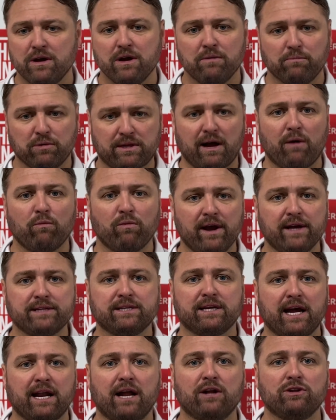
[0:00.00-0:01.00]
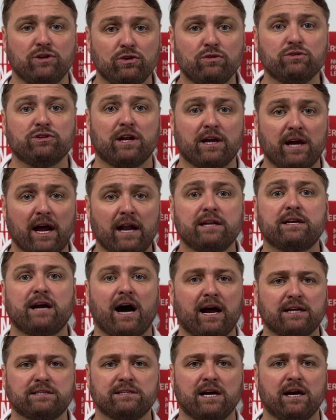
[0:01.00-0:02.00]
But that word again, I'll use it again,
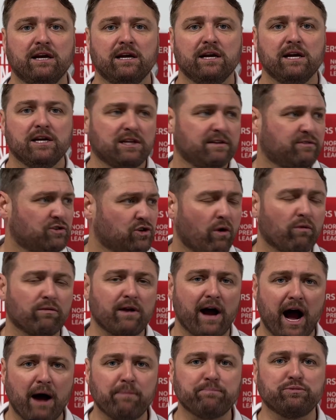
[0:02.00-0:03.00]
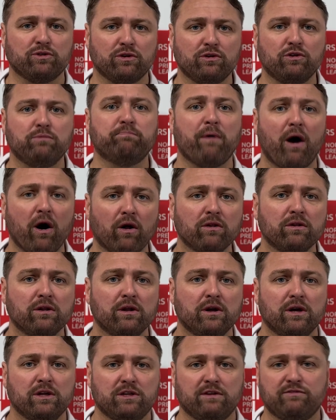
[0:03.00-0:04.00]
character. They've shown absolute bottle.
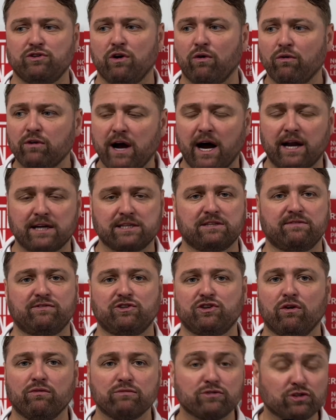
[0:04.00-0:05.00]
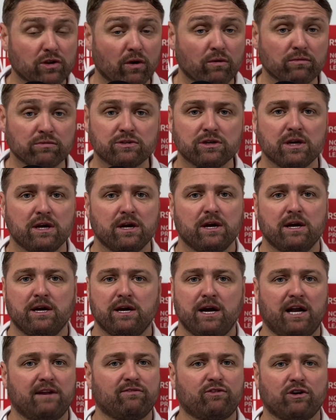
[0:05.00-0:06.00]
They've shown character, they've shown stones,
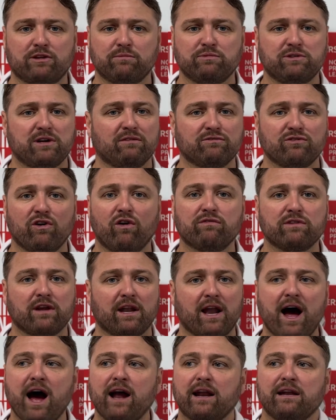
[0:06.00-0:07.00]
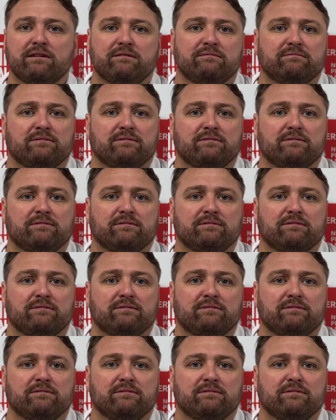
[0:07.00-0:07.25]
and they've got themselves over the line. And,